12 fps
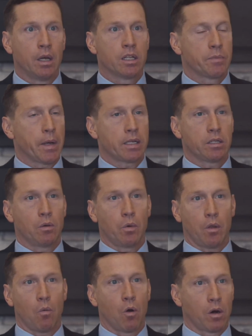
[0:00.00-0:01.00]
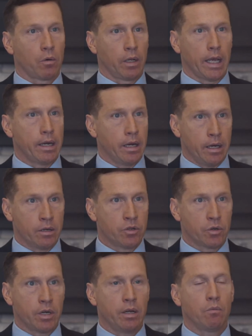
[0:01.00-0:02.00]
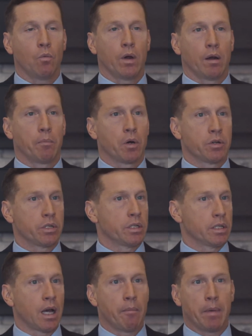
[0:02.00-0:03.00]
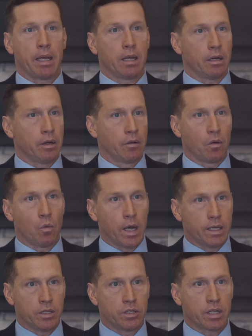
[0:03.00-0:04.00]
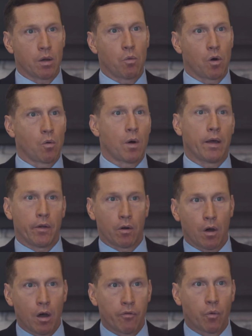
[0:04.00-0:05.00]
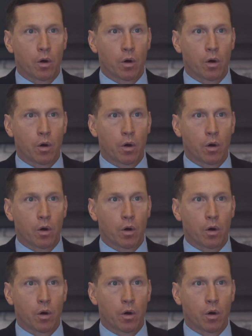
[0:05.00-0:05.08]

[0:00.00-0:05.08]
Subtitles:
especially with a work-related injury where a person is not making near the wages they were while they're off